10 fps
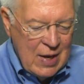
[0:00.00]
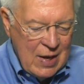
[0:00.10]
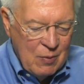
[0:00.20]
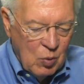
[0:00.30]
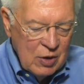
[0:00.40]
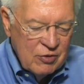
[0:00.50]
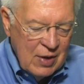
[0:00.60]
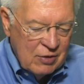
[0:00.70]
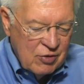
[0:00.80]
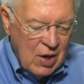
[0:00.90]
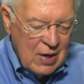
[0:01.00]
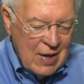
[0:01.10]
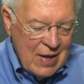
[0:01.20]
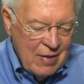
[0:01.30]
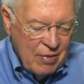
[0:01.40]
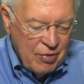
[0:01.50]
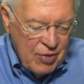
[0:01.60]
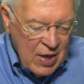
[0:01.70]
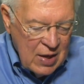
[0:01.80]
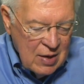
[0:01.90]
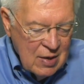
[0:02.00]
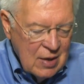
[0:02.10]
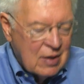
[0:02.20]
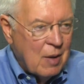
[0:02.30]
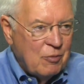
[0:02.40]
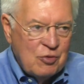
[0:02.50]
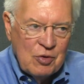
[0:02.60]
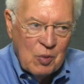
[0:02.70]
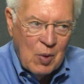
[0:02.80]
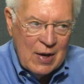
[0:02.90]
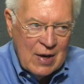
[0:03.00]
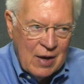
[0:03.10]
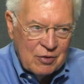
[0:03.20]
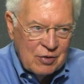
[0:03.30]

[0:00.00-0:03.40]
And once that's done, then it comes to the White House.